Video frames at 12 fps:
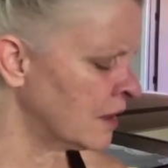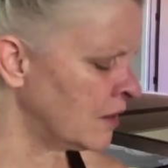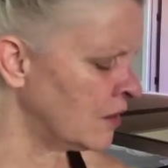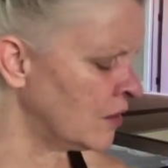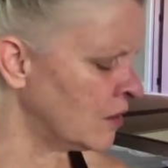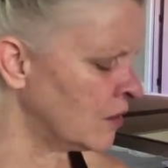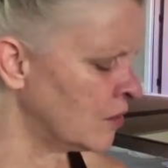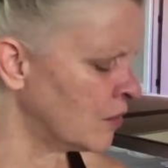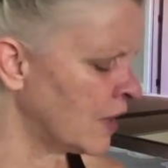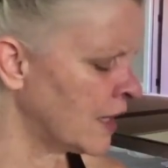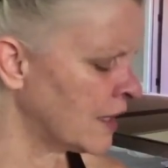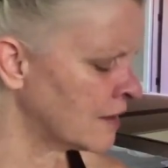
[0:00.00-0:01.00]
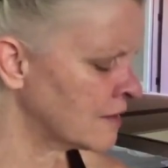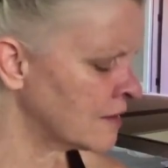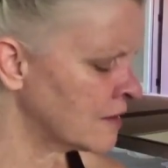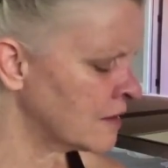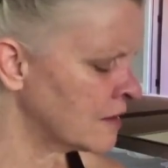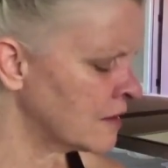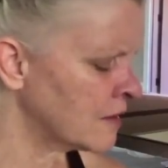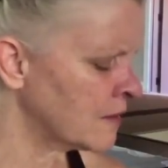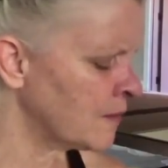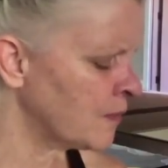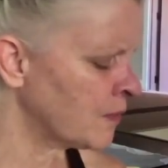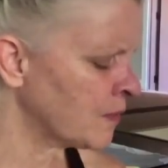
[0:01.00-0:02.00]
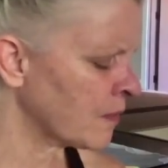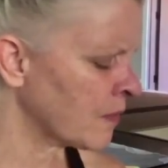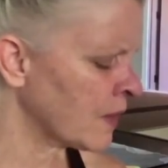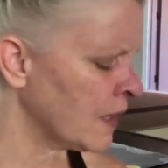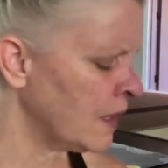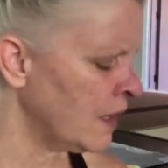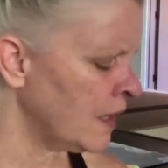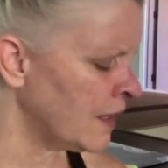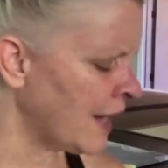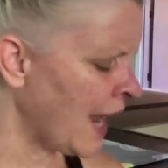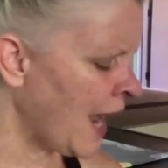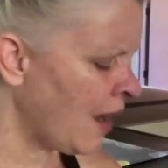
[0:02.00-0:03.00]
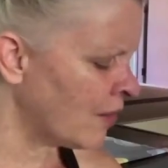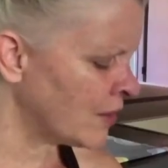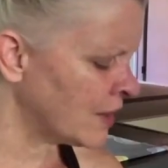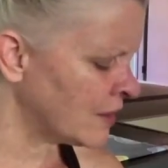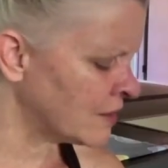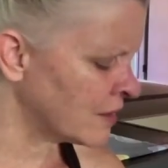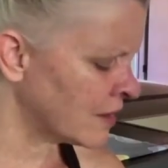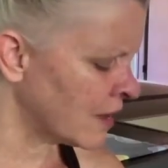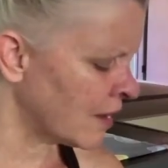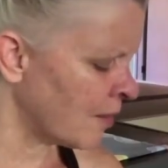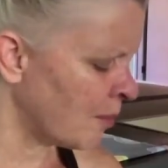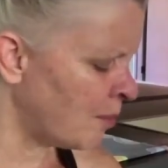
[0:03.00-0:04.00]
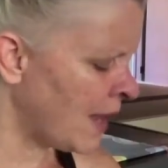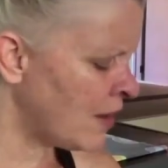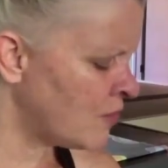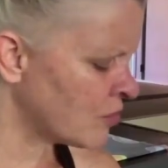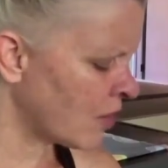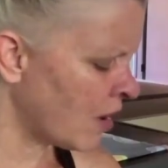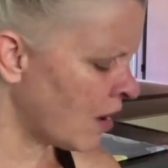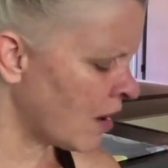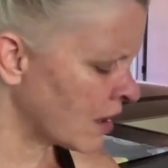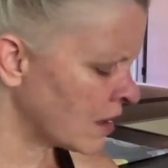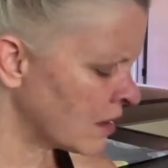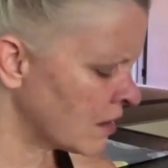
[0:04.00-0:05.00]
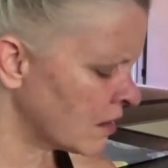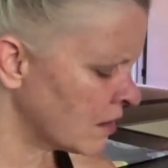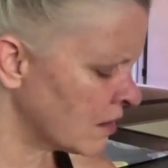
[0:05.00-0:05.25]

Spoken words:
that you rest, down into the bedrock